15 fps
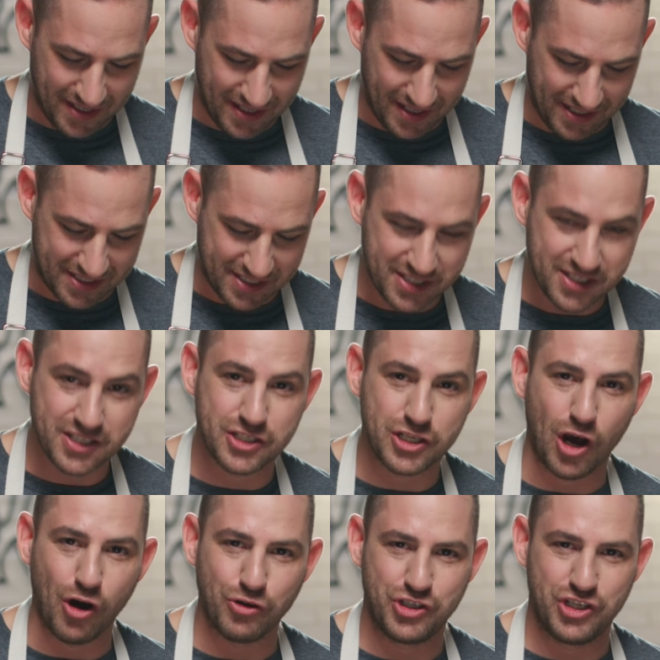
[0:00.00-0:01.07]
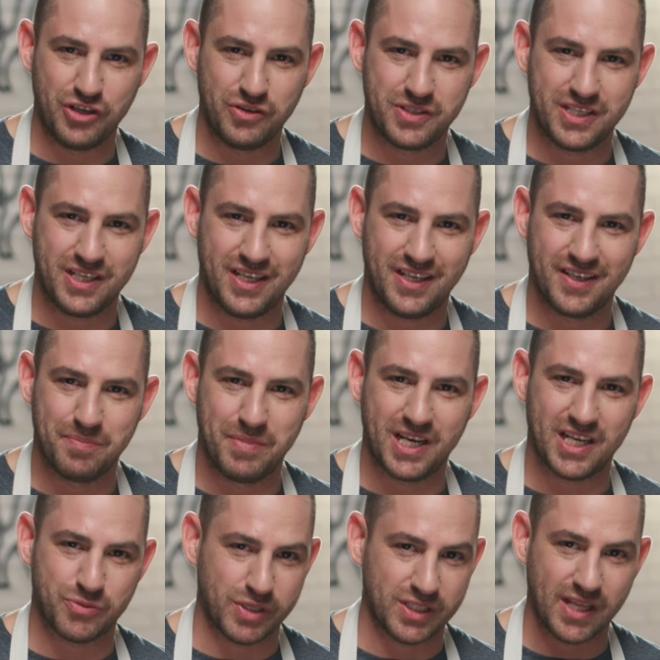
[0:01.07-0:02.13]
it's so juicy
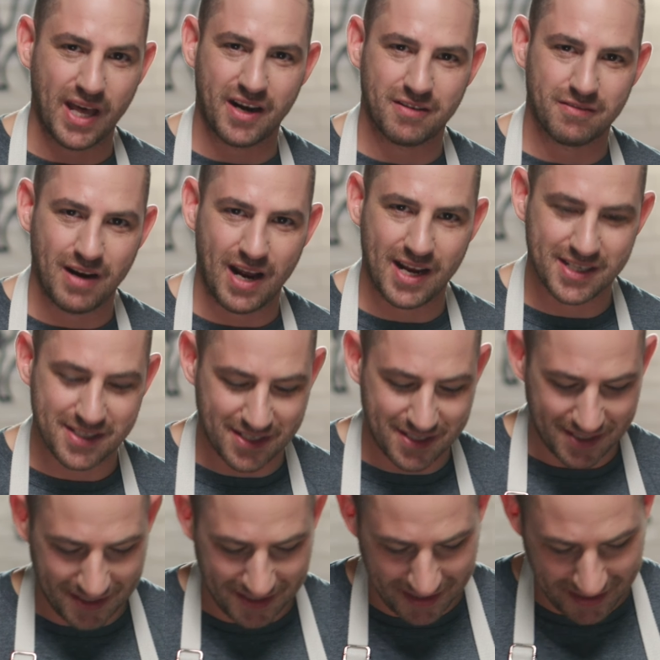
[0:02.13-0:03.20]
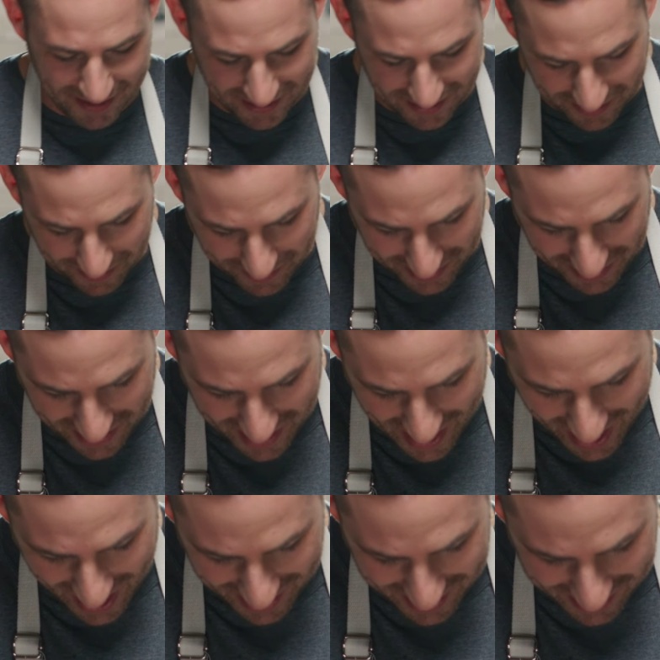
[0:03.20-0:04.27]
because we let it rest. I mean,
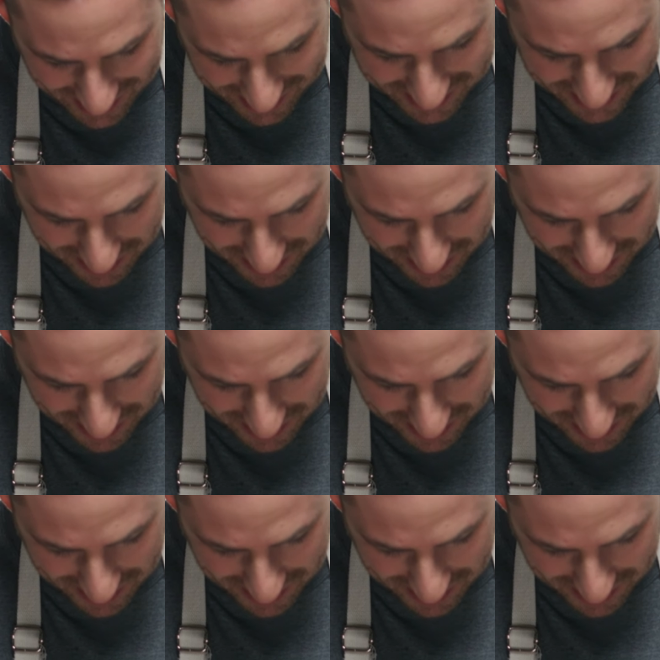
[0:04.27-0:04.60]
that is